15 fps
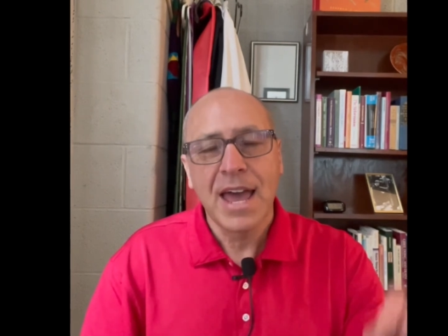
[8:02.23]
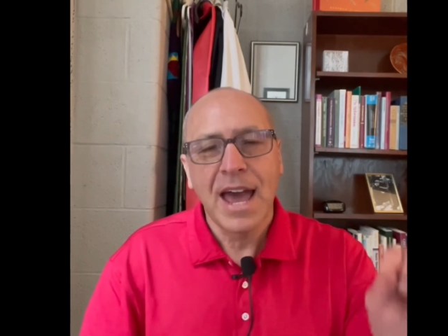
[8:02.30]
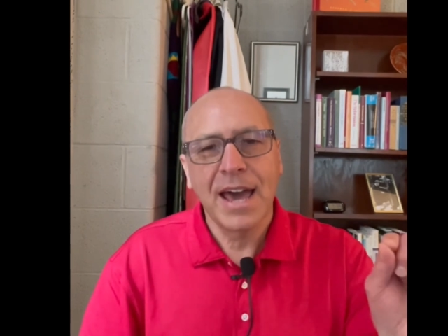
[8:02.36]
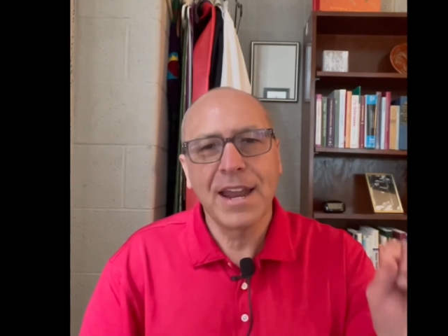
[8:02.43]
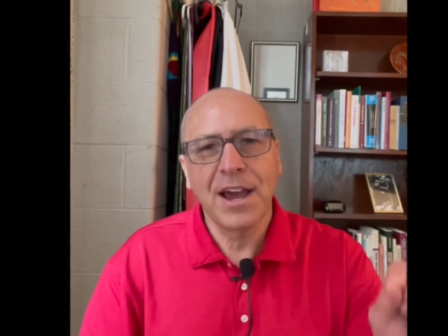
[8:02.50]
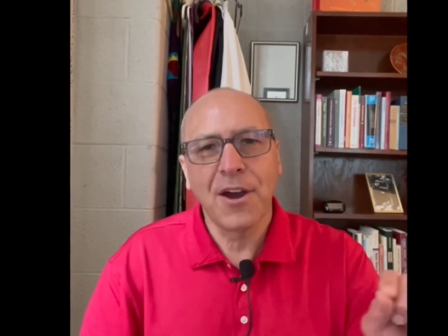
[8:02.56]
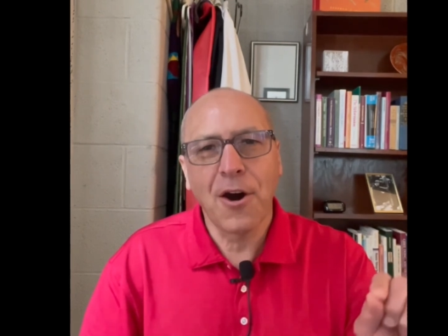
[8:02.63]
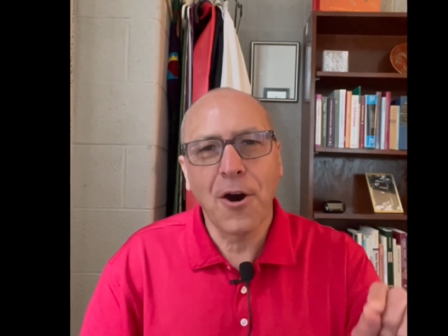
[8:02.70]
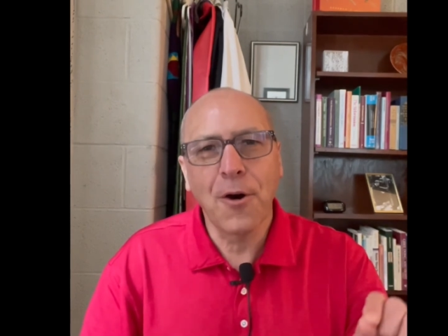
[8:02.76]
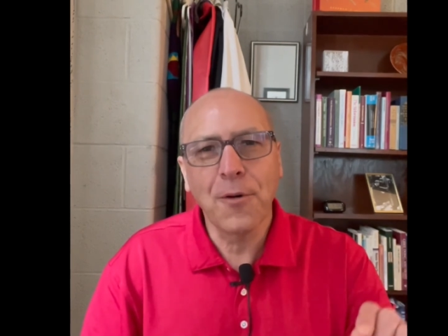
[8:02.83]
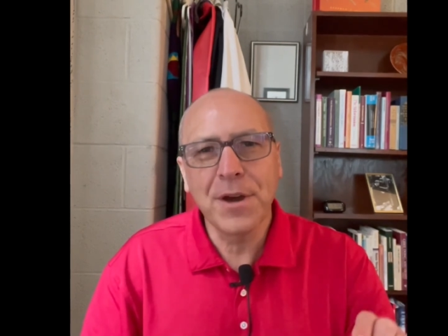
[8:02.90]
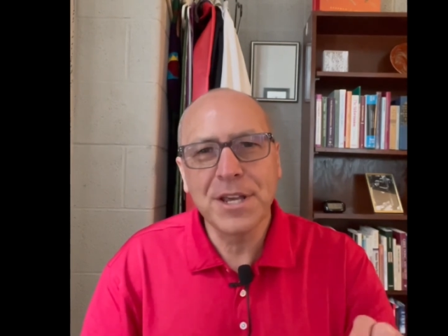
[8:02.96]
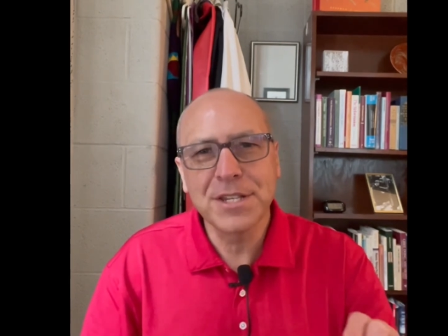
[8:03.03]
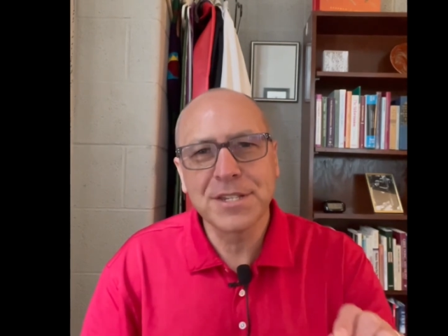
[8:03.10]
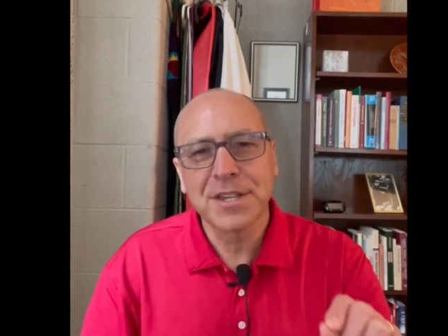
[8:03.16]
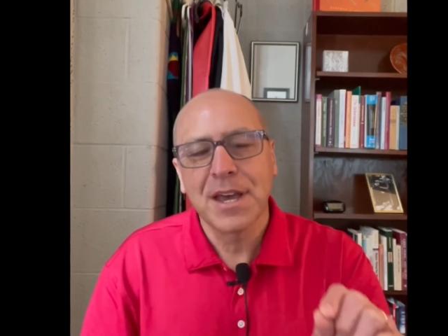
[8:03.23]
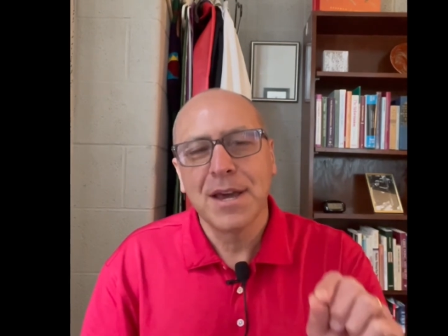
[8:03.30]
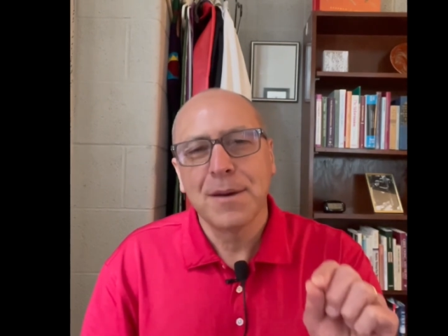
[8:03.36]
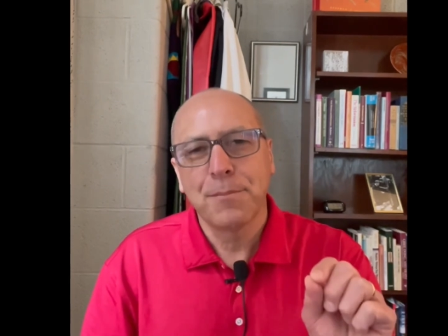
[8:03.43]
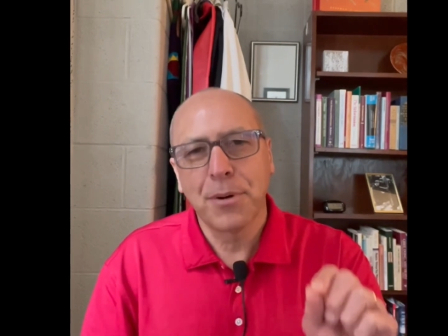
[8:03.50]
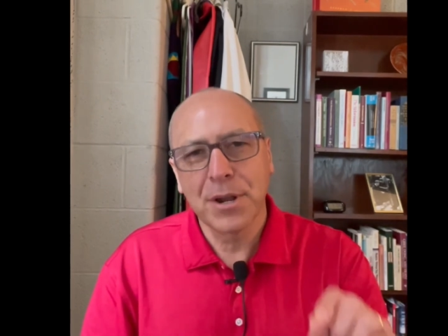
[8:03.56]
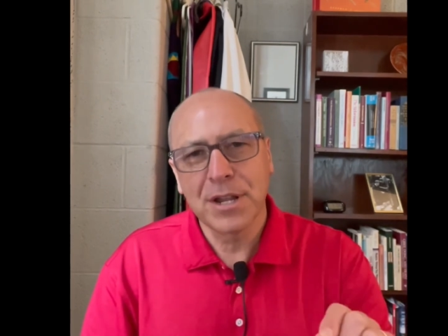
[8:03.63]
And I always
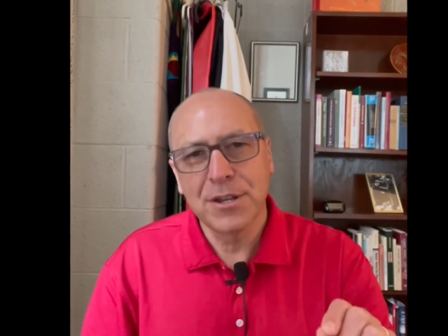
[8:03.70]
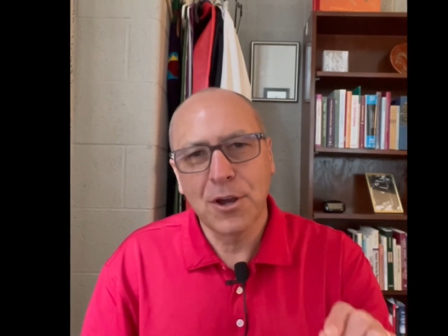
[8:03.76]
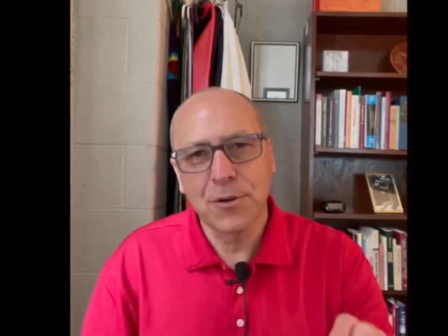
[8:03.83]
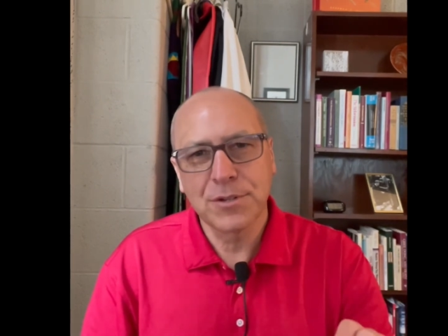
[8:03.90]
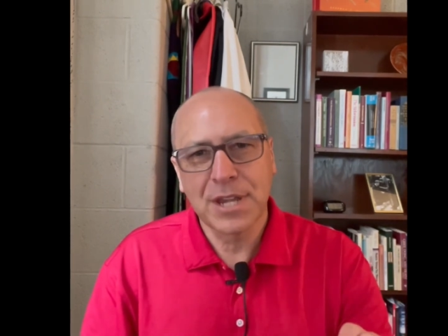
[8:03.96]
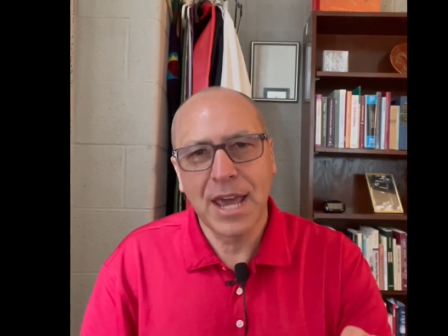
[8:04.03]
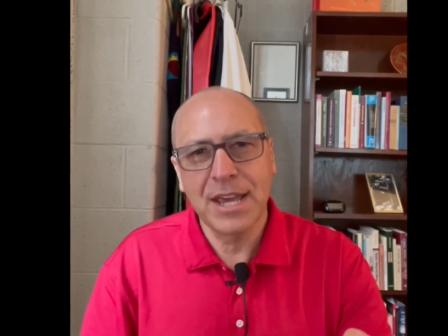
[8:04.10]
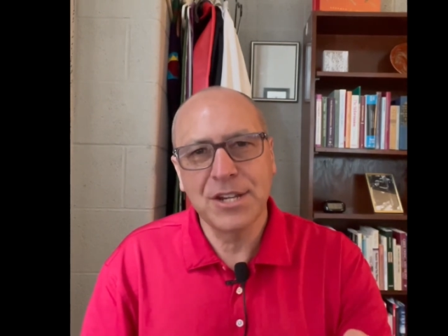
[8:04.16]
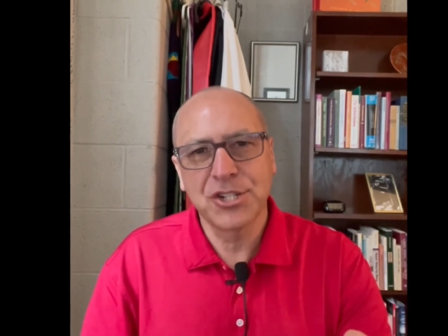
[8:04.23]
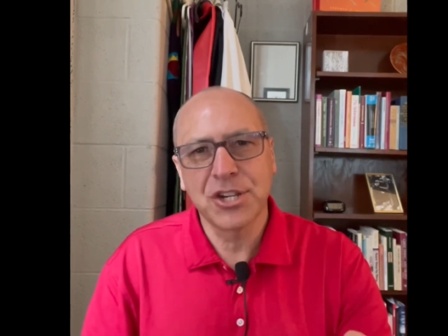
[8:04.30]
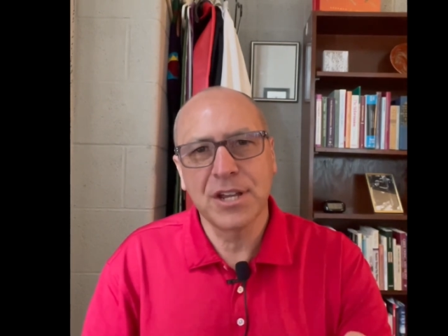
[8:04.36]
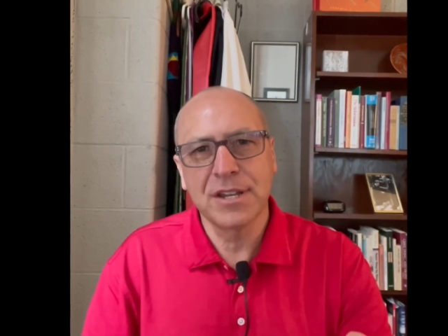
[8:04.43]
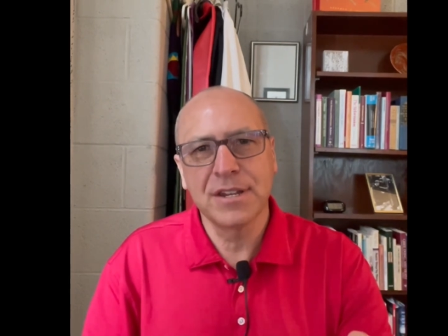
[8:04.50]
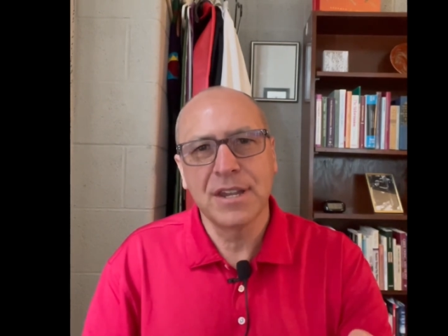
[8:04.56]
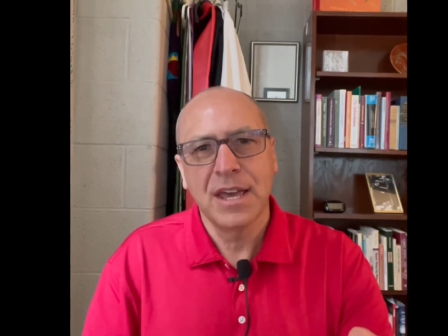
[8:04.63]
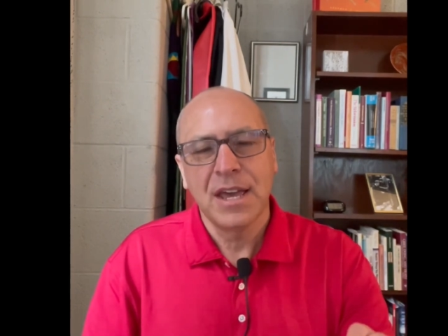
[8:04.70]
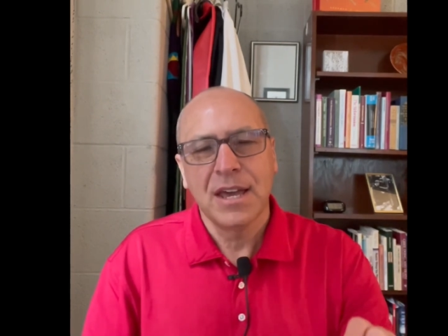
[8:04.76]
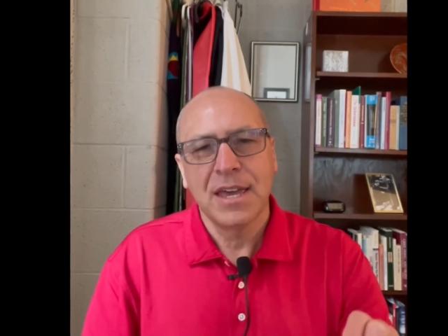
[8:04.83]
put a notation